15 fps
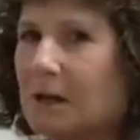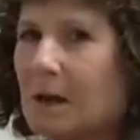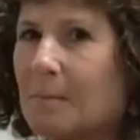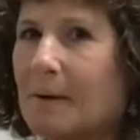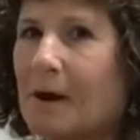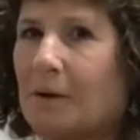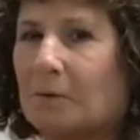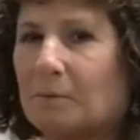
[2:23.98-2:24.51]
come
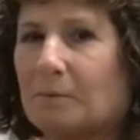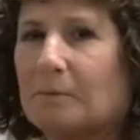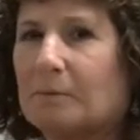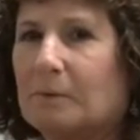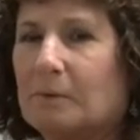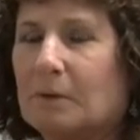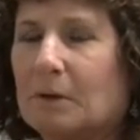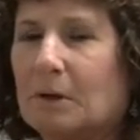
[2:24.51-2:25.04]
out
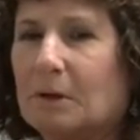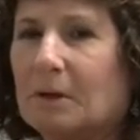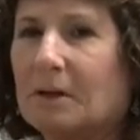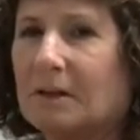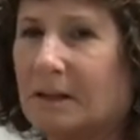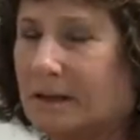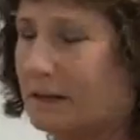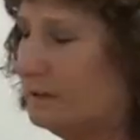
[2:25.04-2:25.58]

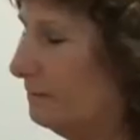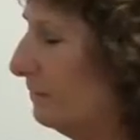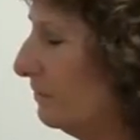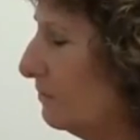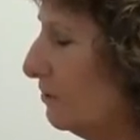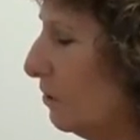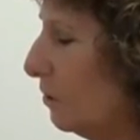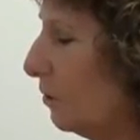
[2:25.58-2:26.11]
clean.
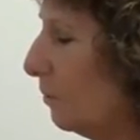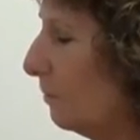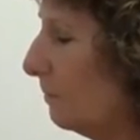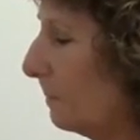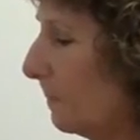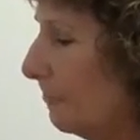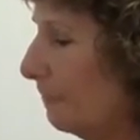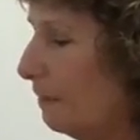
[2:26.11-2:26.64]
So
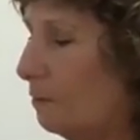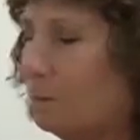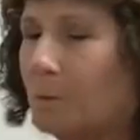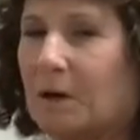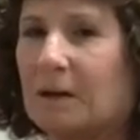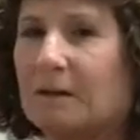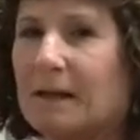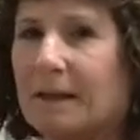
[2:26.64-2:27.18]
we're
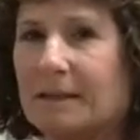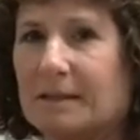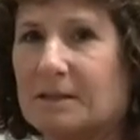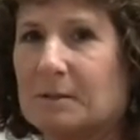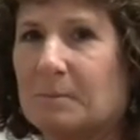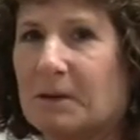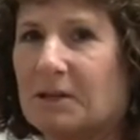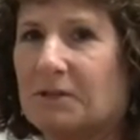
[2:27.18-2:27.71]
going to let
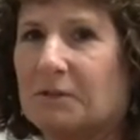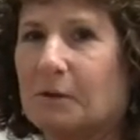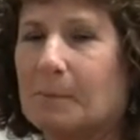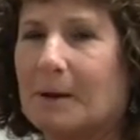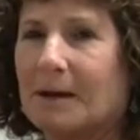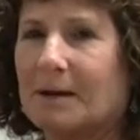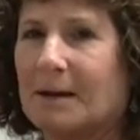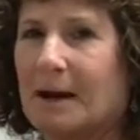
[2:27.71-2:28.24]
this mix for
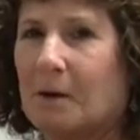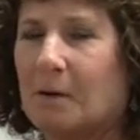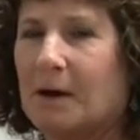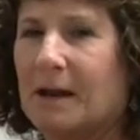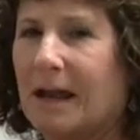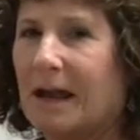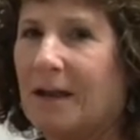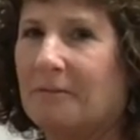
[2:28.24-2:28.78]
about an hour and
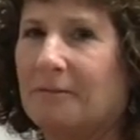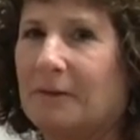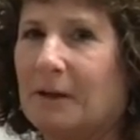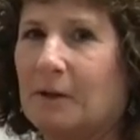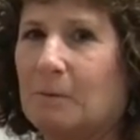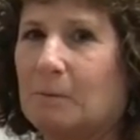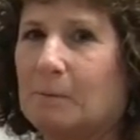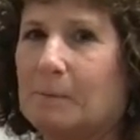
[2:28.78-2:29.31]
a half
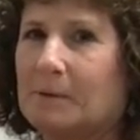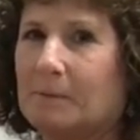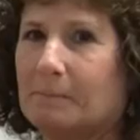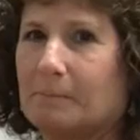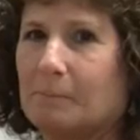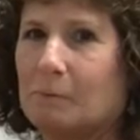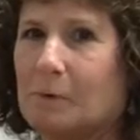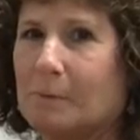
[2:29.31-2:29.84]
and we'll be,
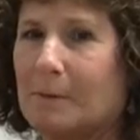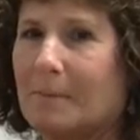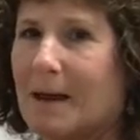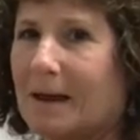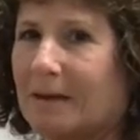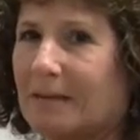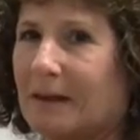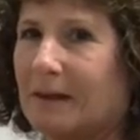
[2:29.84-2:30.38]
we'll be
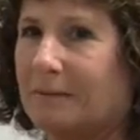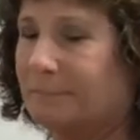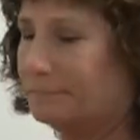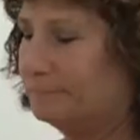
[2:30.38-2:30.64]
back then.